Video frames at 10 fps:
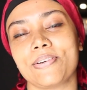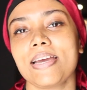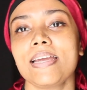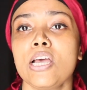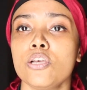
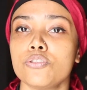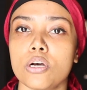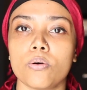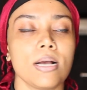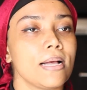Okay,
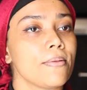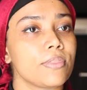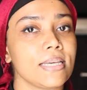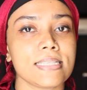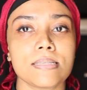so
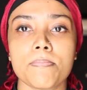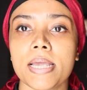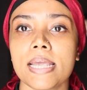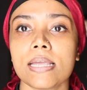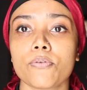this
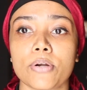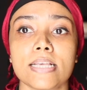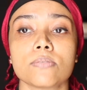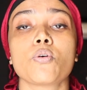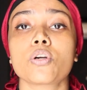may
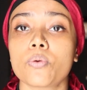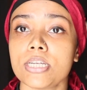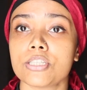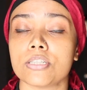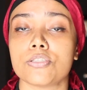raise more
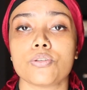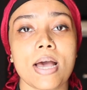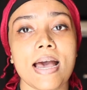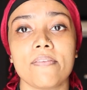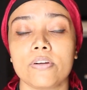questions you
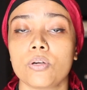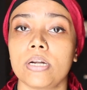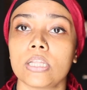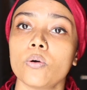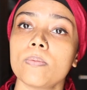have
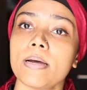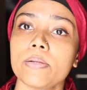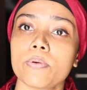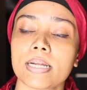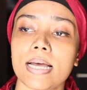regarding lower body
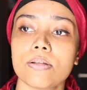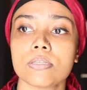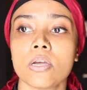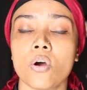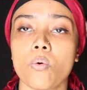workouts,